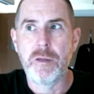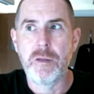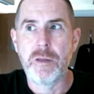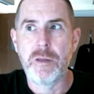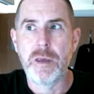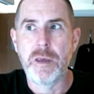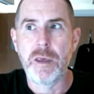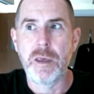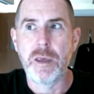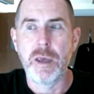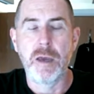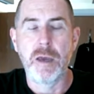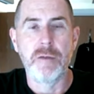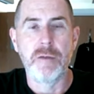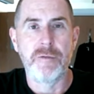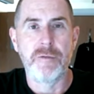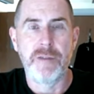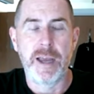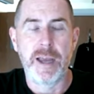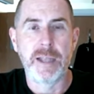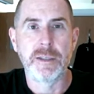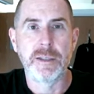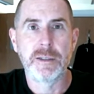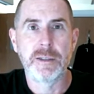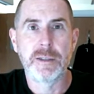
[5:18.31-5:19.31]
the
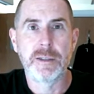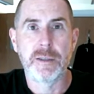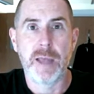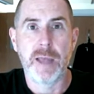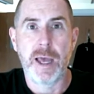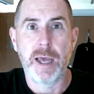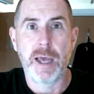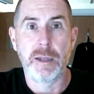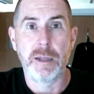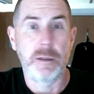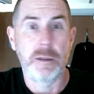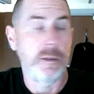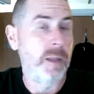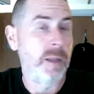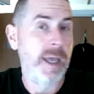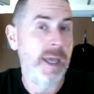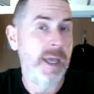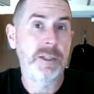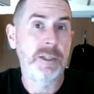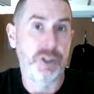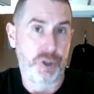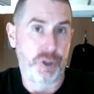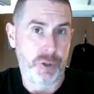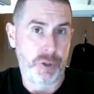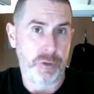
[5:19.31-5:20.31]
events that
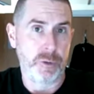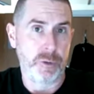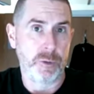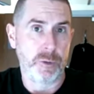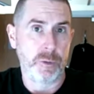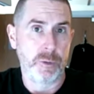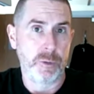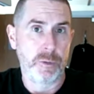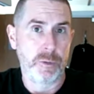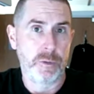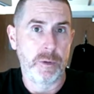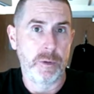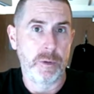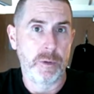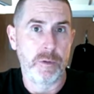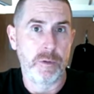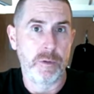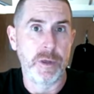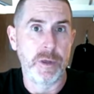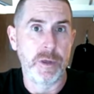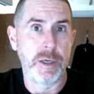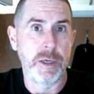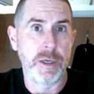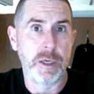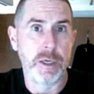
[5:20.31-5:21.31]
led to
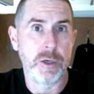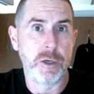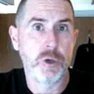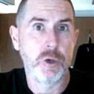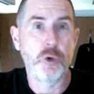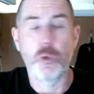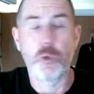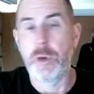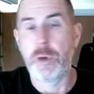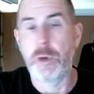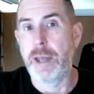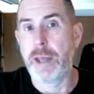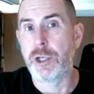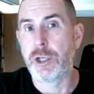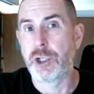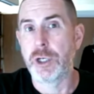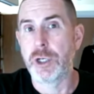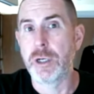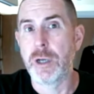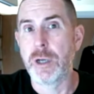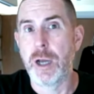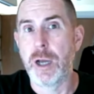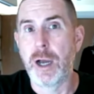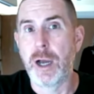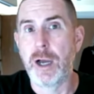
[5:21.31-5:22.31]
the
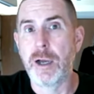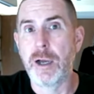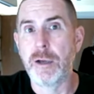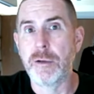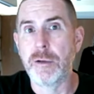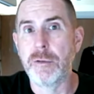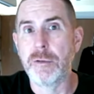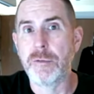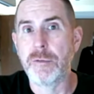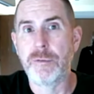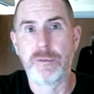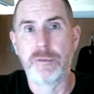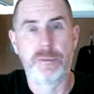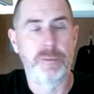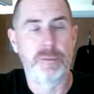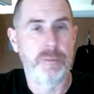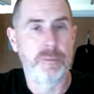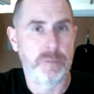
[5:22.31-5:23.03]
creation of